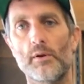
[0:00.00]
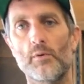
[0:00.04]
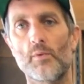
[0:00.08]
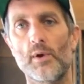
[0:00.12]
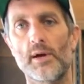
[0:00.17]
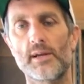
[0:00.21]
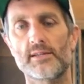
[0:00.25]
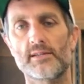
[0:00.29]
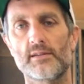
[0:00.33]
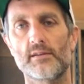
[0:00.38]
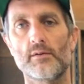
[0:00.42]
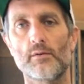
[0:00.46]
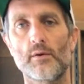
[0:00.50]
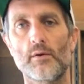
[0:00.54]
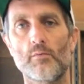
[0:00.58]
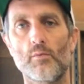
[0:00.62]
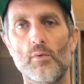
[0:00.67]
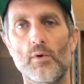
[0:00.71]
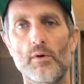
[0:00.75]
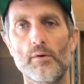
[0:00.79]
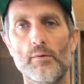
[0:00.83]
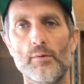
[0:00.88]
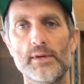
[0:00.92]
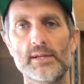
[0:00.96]
wetsuit and
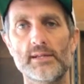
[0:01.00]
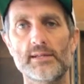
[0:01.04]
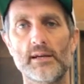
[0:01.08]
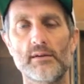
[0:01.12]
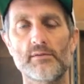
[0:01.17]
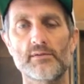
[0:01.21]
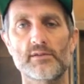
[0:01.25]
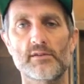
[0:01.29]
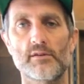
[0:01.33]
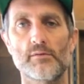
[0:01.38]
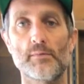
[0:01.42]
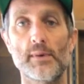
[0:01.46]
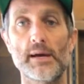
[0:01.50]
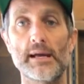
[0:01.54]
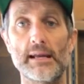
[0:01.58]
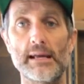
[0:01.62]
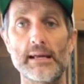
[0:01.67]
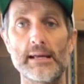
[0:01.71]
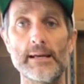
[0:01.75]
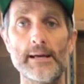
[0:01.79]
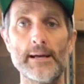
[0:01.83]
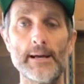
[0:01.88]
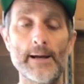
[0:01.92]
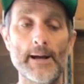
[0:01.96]
why we sell so many,